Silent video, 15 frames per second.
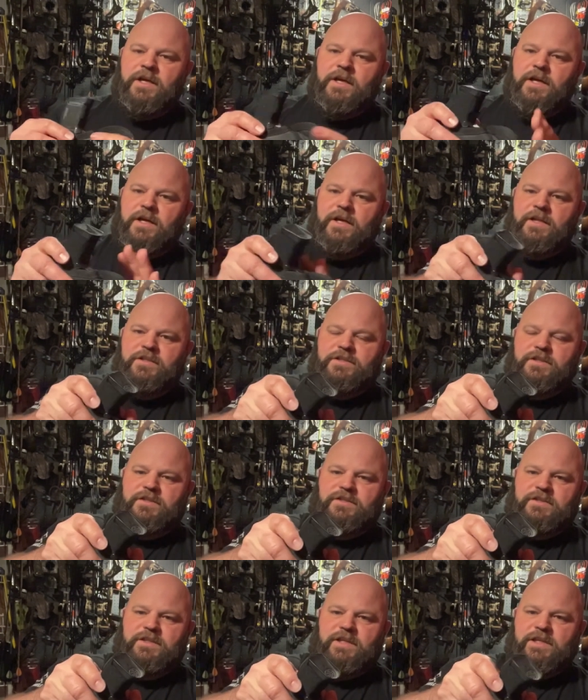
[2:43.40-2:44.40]
against your
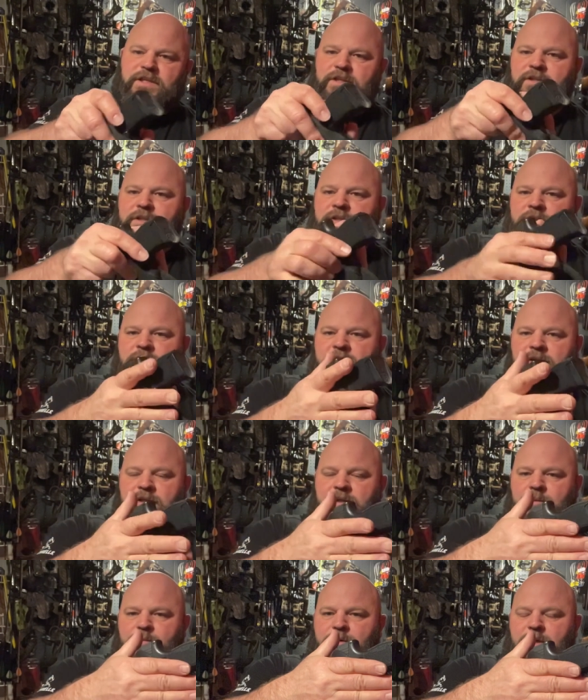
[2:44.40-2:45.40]
skin
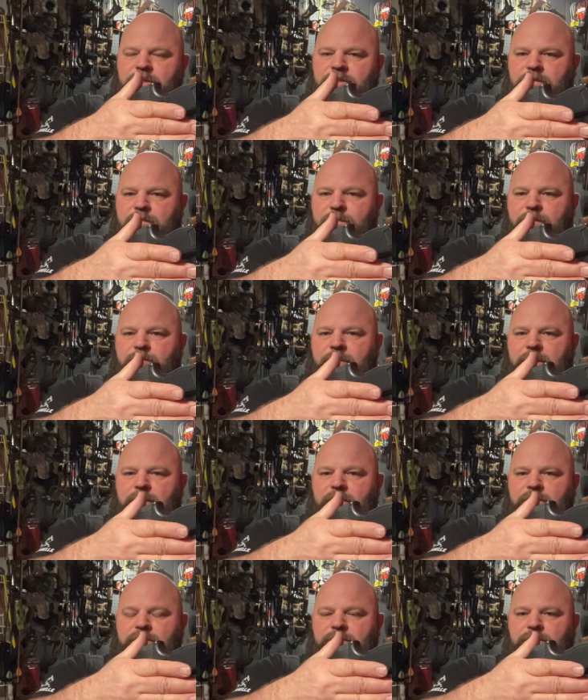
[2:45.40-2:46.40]
and pressure from the
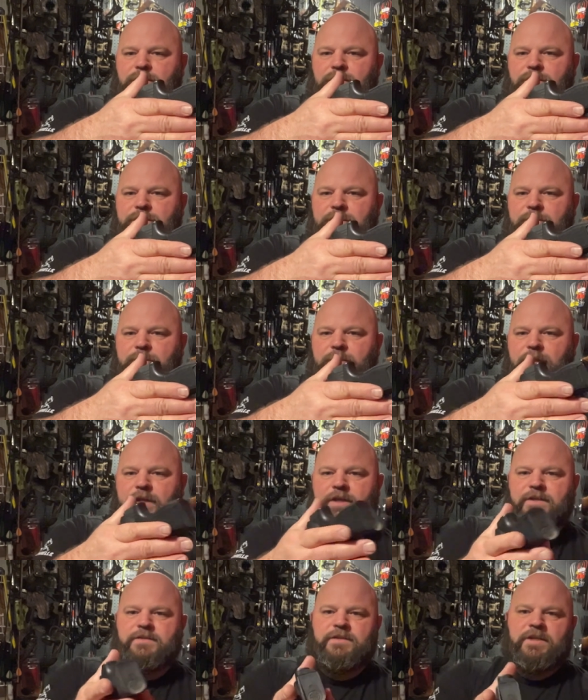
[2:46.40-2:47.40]
belt to hold it in
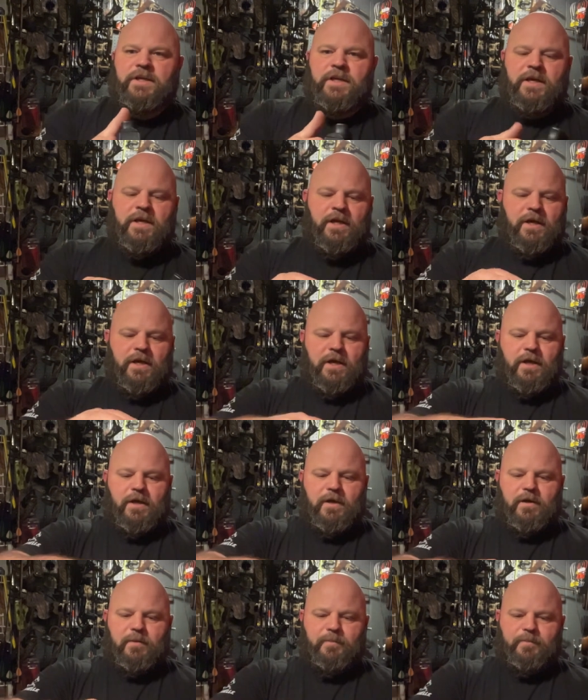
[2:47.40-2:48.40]
place.
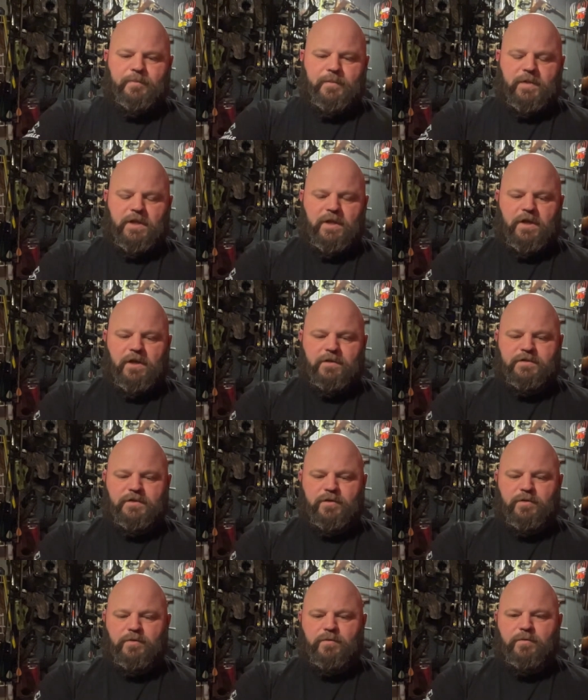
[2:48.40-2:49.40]
And
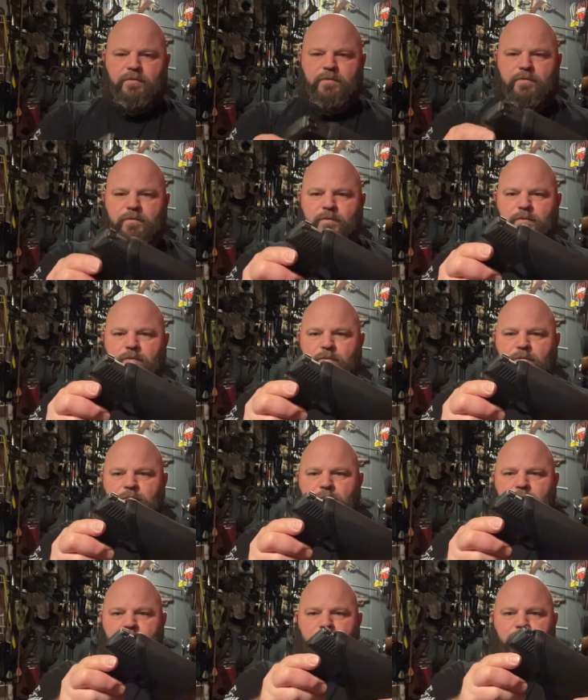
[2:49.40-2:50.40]
also
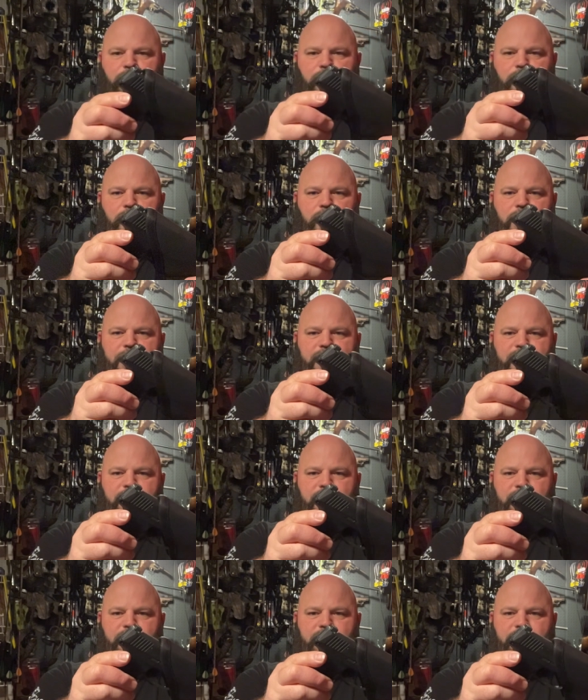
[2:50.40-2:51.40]

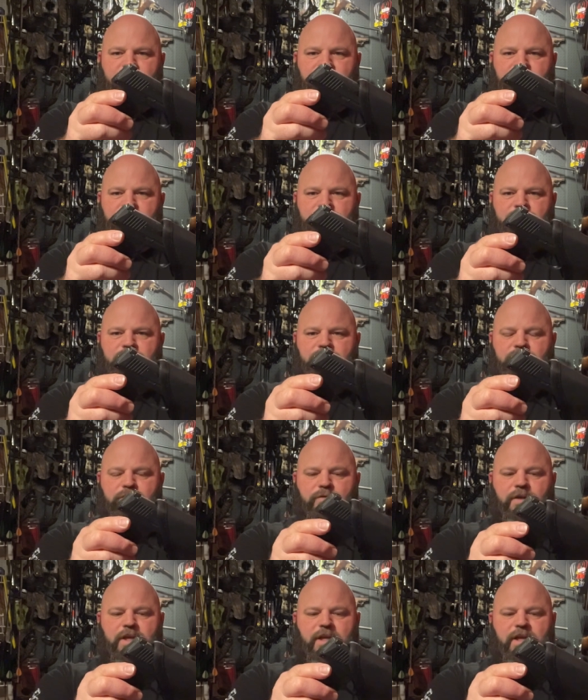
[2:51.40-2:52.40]
wasn't
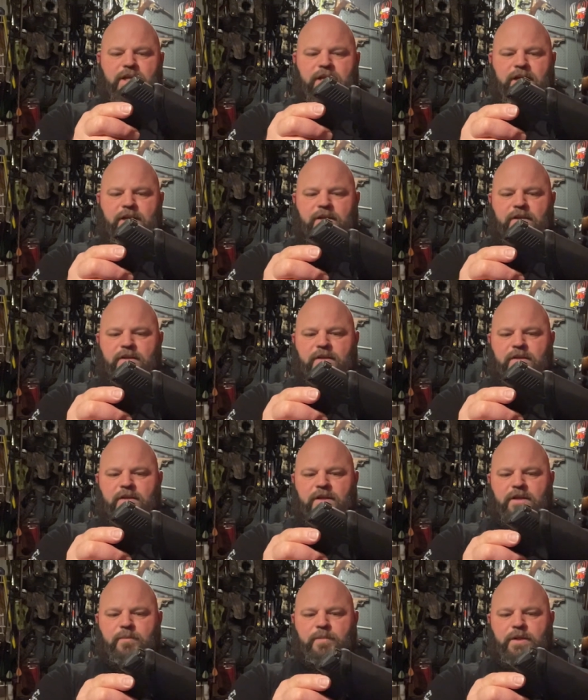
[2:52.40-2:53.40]
too keen on
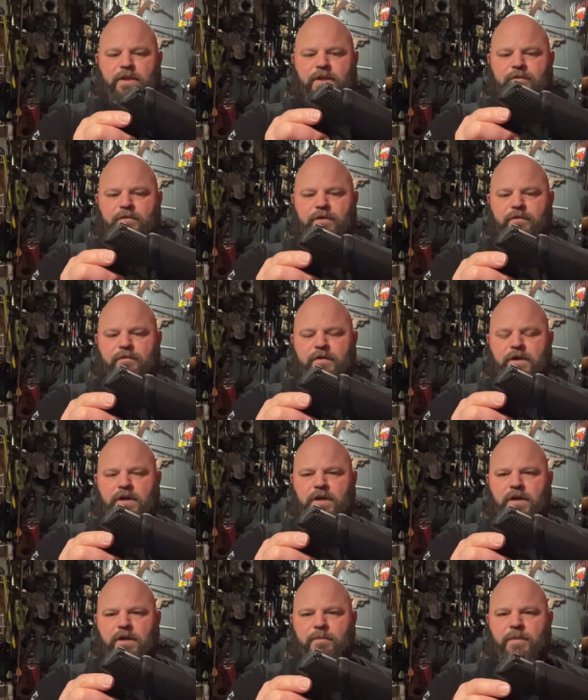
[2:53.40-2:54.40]
the ability for the
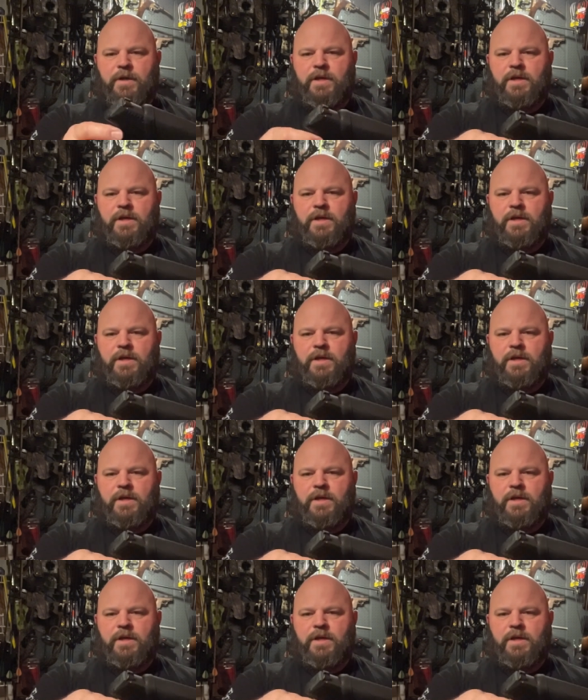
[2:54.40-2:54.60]
firearm